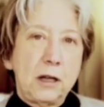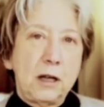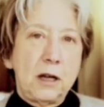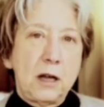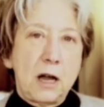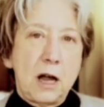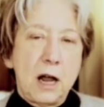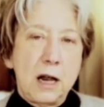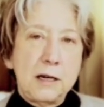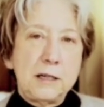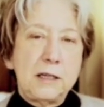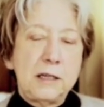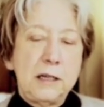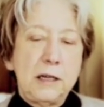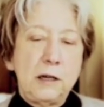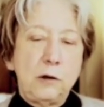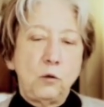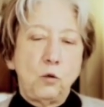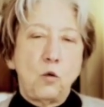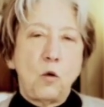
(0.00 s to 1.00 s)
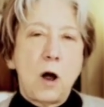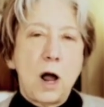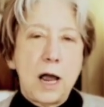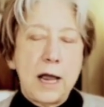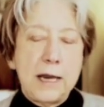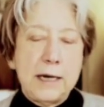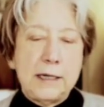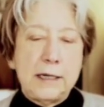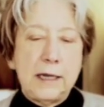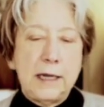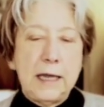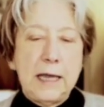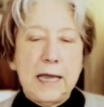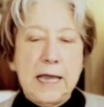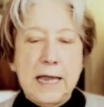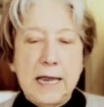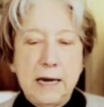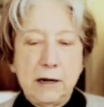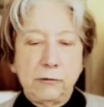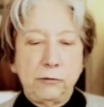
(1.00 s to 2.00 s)
continent-wide
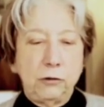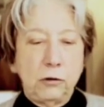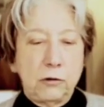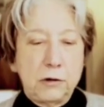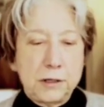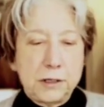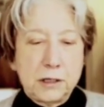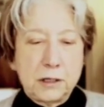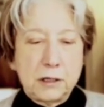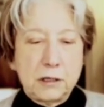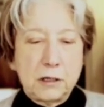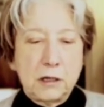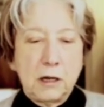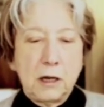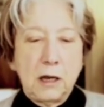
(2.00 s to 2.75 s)
influences.